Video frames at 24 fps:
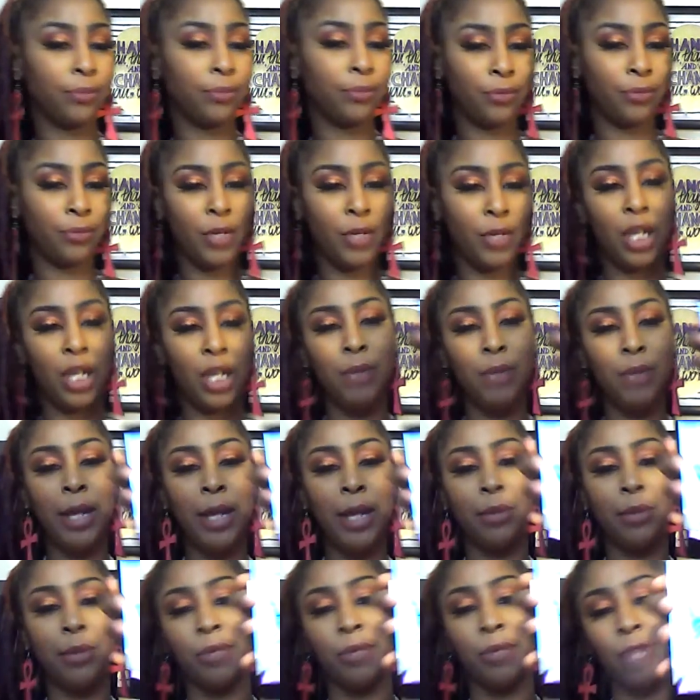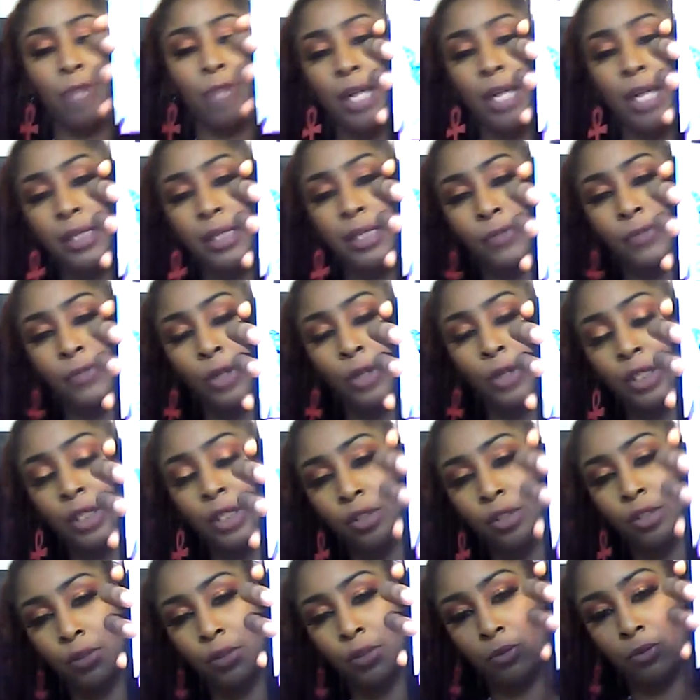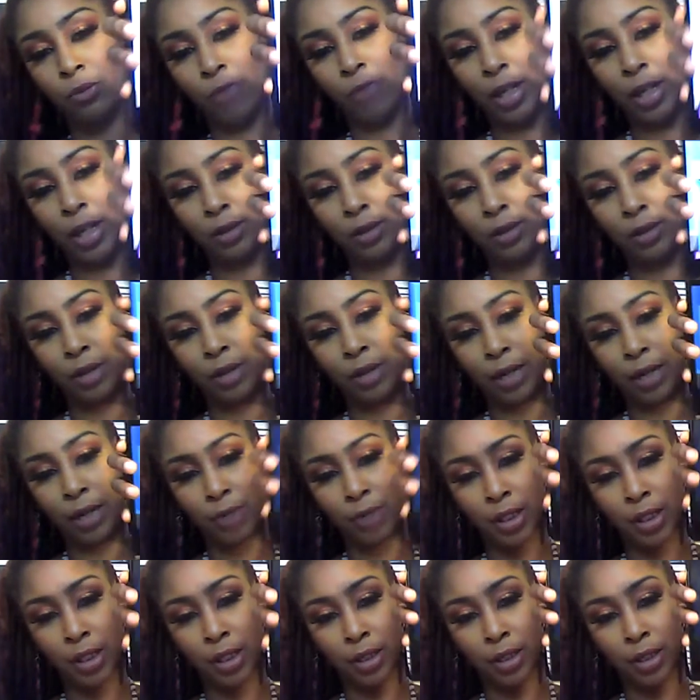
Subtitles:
He made a butterfly in his phone. That's just right there.